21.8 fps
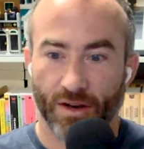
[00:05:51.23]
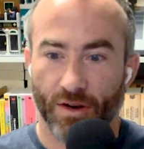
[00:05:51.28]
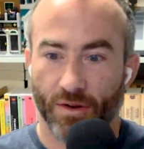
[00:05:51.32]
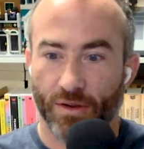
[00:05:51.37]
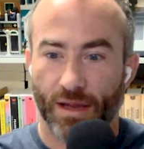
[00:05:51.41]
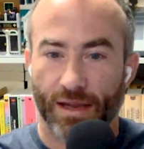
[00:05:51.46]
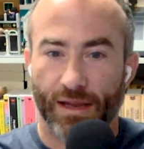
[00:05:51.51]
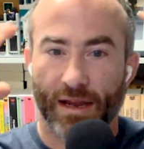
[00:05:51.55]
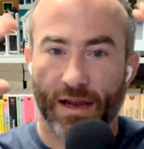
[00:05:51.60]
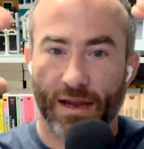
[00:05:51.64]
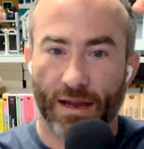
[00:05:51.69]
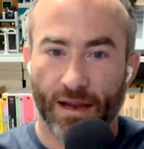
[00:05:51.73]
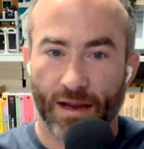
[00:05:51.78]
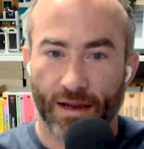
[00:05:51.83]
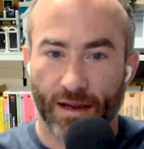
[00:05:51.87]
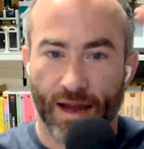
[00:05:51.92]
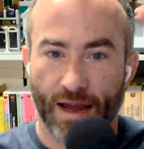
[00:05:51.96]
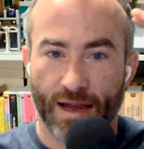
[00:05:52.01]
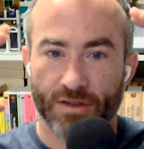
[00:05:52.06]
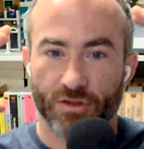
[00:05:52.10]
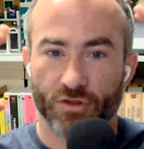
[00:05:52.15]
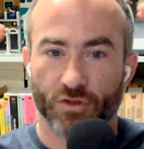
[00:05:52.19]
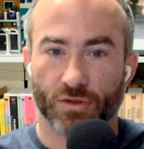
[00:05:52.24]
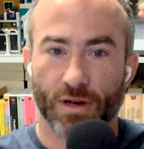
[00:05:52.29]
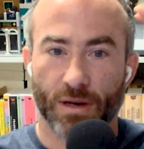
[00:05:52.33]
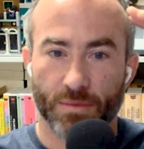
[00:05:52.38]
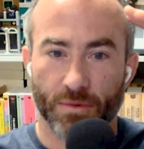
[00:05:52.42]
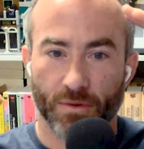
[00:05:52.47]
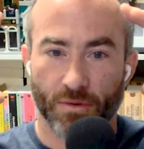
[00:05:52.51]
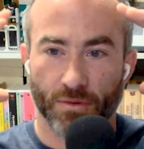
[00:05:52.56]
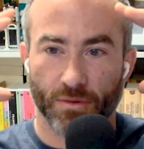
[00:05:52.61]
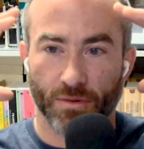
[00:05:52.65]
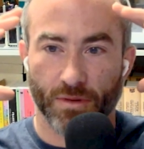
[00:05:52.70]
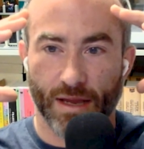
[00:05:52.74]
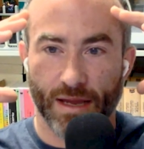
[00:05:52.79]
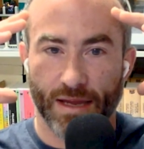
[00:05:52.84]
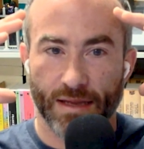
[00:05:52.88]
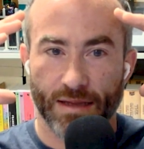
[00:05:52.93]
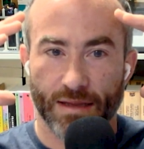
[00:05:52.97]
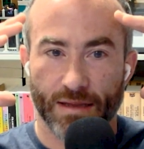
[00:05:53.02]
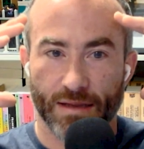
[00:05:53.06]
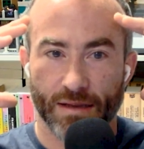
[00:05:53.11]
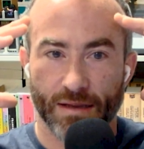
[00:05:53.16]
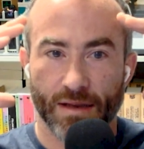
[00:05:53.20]
Like I had trouble
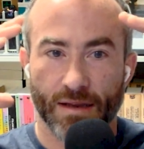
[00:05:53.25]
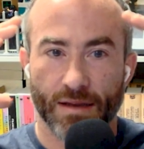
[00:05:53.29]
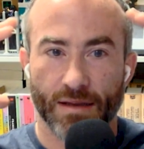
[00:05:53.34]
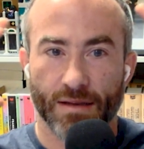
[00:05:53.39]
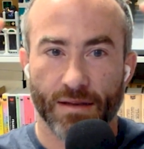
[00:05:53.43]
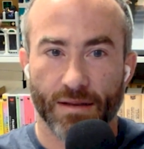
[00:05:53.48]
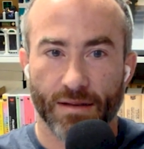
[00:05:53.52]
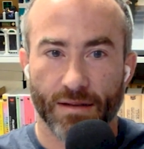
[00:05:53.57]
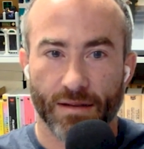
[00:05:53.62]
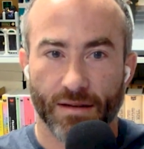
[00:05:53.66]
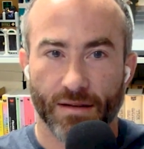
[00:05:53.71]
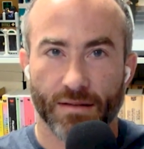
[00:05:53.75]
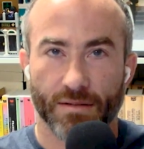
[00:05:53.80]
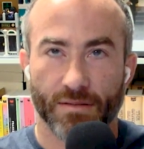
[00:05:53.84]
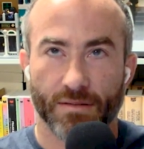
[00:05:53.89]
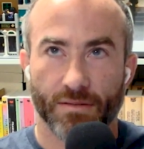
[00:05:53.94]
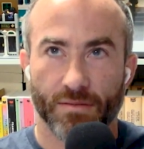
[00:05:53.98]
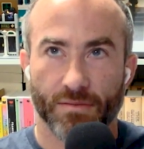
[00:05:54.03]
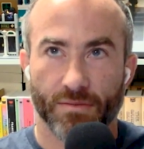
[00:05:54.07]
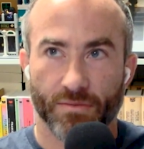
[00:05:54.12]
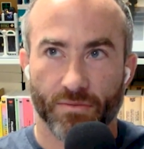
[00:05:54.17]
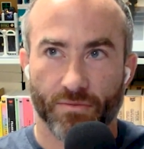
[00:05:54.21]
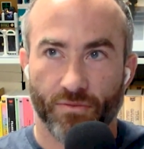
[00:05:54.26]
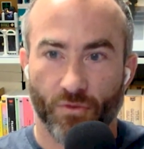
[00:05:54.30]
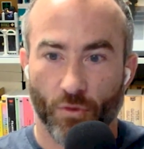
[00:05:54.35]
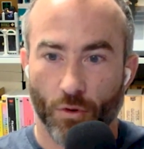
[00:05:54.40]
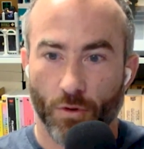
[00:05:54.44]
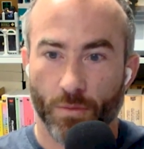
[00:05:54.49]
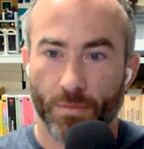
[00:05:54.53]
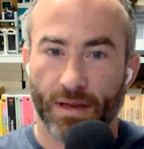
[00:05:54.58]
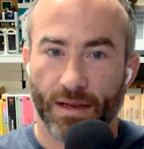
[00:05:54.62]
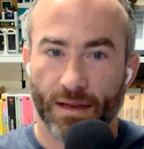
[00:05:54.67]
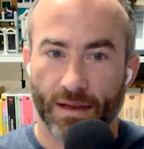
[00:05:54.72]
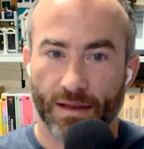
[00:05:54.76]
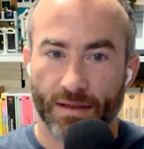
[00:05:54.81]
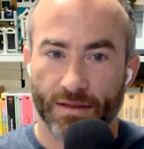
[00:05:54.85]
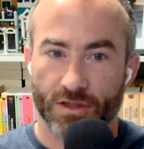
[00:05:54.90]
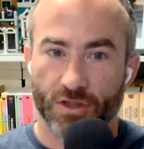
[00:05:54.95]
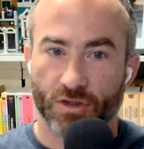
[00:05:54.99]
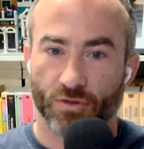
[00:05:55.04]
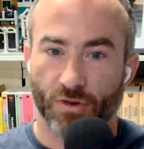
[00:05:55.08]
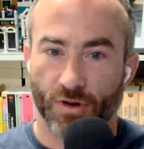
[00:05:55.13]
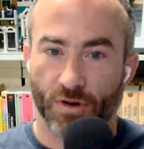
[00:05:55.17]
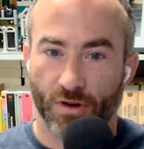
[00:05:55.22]
like forming a
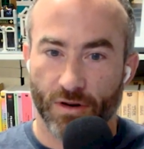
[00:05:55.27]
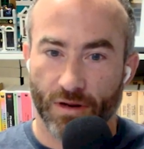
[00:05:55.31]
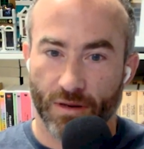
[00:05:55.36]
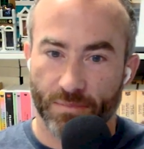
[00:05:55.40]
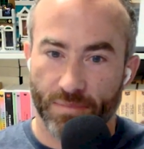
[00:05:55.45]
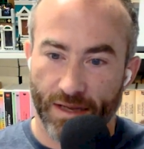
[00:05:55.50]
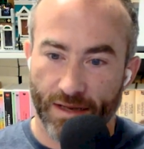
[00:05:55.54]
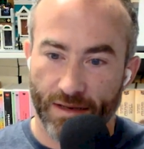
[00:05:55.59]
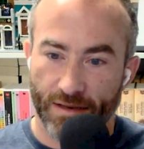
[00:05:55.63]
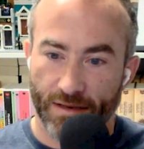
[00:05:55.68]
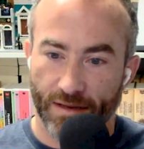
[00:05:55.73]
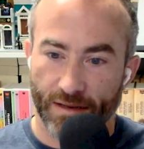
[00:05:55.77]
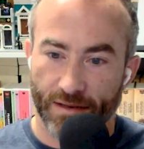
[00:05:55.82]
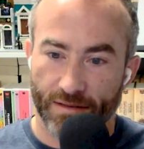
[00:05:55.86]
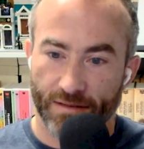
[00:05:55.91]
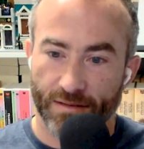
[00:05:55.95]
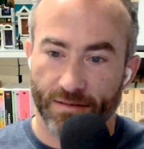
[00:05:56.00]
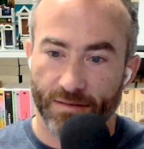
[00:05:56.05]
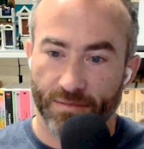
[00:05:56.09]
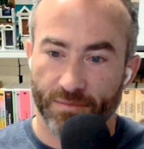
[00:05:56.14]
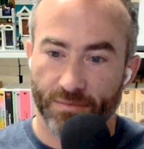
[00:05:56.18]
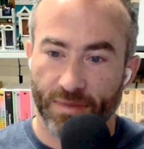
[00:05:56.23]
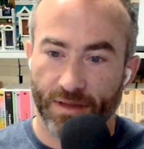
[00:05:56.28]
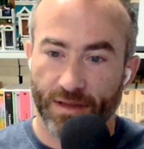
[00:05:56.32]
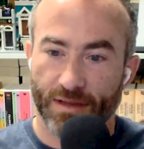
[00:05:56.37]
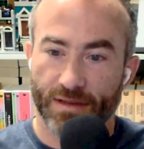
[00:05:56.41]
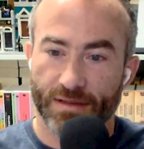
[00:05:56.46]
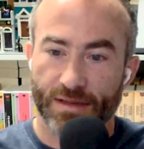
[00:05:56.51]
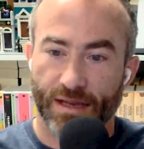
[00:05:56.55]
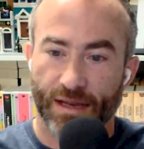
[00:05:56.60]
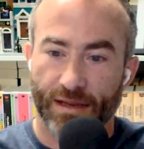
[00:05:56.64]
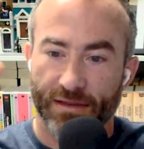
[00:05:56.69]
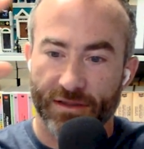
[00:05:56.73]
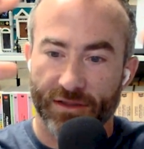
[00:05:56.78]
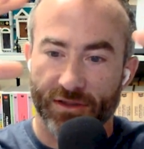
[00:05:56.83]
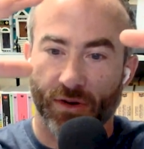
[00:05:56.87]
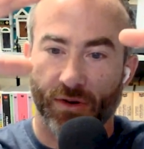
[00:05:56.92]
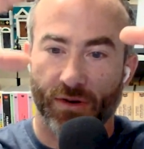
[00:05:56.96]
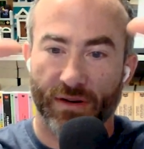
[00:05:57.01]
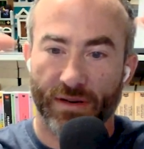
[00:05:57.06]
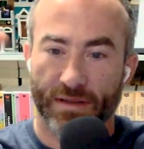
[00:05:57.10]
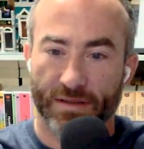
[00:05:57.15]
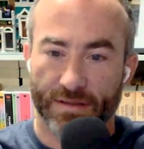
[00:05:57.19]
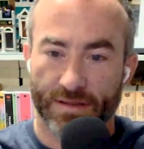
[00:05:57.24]
strong opinion because I
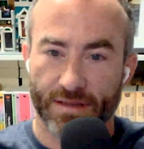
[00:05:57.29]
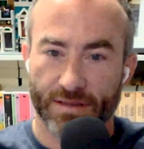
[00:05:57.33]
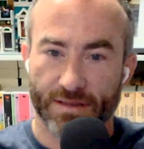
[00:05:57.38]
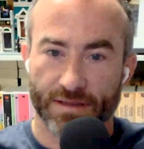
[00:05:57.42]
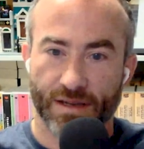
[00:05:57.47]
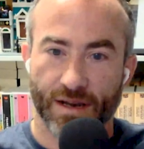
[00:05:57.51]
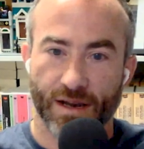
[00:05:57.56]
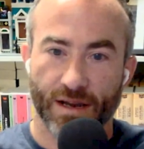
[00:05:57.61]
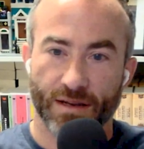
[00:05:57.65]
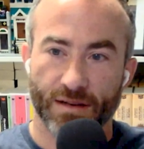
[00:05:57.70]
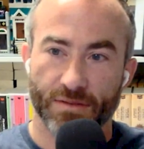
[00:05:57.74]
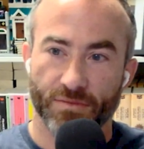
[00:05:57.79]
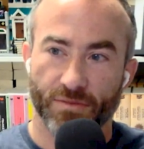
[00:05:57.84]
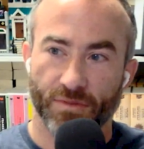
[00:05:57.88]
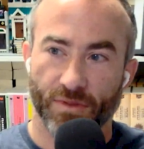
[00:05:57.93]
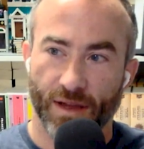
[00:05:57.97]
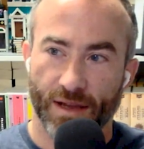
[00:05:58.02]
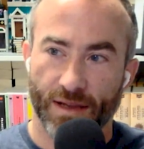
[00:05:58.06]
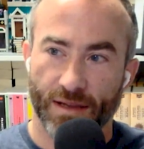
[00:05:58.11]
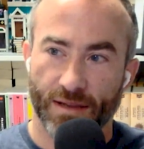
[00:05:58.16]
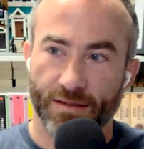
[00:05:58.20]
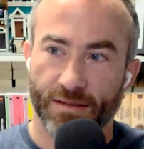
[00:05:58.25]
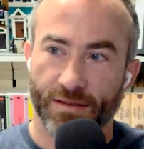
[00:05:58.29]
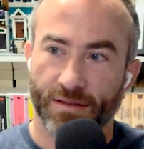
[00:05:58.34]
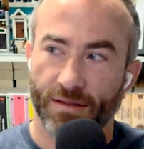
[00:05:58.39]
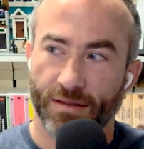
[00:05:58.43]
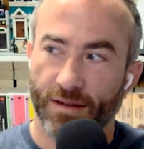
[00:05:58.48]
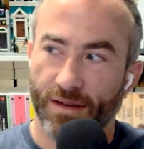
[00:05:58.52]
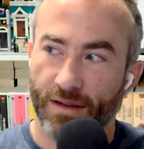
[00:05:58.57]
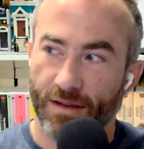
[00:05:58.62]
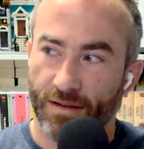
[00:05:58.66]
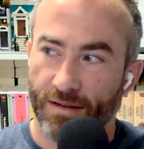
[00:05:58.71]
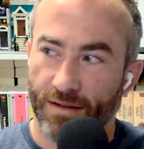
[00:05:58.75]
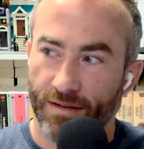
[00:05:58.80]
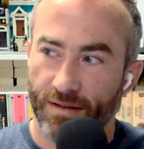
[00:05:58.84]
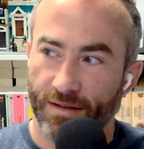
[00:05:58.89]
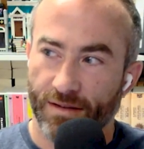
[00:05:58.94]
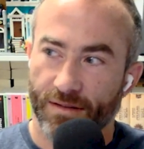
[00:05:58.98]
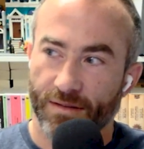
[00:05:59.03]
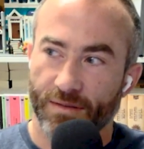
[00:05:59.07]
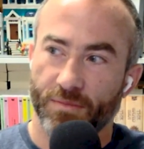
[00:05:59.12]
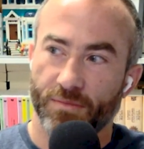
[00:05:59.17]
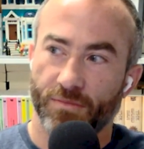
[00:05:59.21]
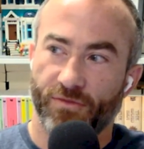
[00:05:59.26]
saw it as this kind of like
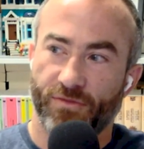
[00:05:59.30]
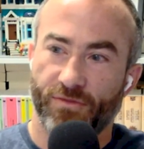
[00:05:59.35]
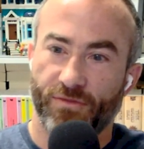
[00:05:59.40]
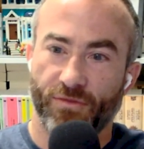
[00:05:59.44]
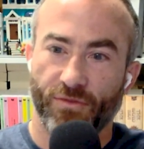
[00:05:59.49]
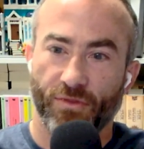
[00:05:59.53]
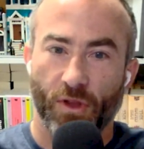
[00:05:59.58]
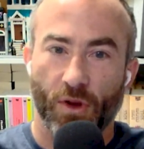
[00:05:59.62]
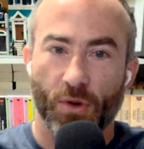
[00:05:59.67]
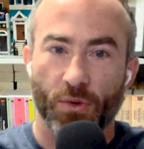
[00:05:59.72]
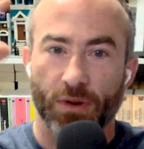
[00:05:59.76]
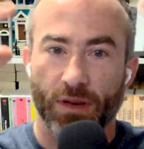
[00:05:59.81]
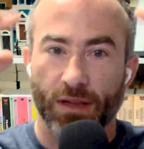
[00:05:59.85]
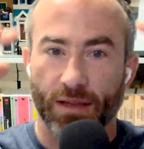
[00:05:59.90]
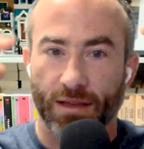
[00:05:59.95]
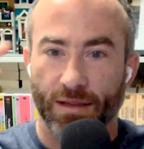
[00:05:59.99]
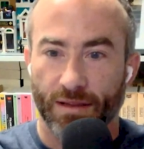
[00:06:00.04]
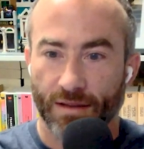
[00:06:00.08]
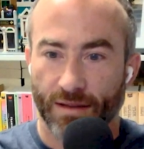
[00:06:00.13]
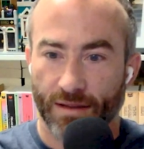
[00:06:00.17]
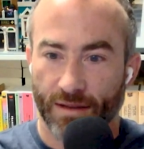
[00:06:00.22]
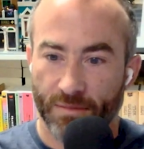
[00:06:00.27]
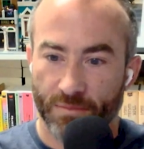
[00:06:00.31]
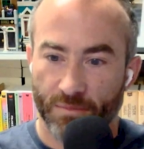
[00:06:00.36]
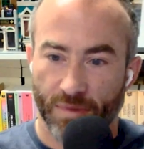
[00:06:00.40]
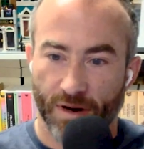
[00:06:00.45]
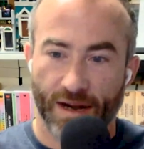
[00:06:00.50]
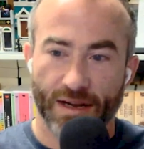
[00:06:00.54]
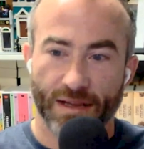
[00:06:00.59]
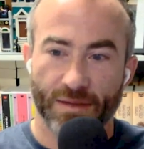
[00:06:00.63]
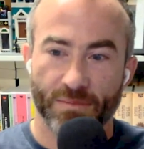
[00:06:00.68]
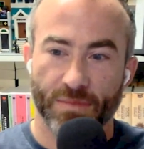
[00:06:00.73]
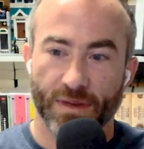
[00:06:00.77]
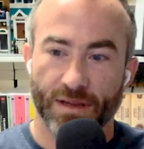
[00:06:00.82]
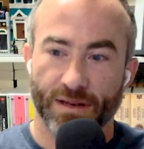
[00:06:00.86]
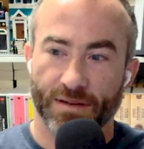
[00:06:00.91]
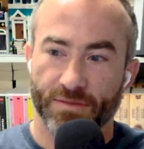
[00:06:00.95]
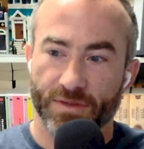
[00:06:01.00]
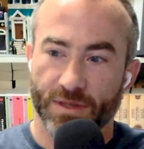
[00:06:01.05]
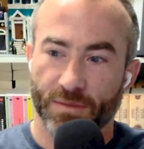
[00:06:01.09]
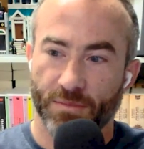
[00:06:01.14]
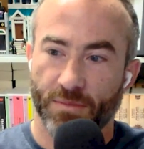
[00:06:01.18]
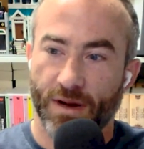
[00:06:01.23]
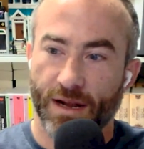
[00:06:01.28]
floating embodiment
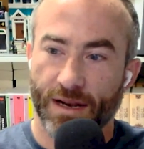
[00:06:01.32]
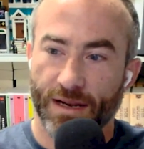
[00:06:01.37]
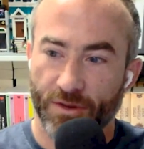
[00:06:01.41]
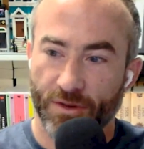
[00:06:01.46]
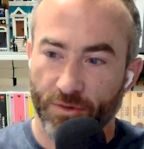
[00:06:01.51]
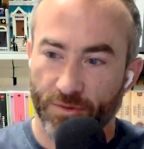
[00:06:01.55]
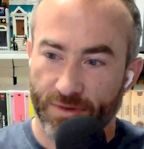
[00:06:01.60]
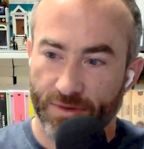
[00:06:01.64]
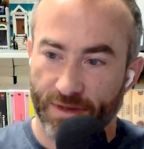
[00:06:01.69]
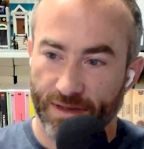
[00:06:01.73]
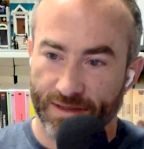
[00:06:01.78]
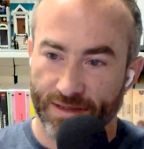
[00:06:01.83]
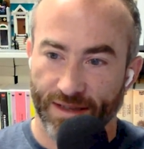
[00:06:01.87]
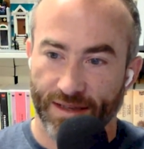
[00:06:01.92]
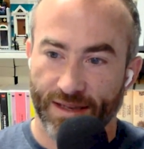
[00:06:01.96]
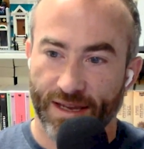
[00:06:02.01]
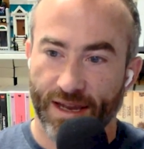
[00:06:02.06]
of somebody who doesn't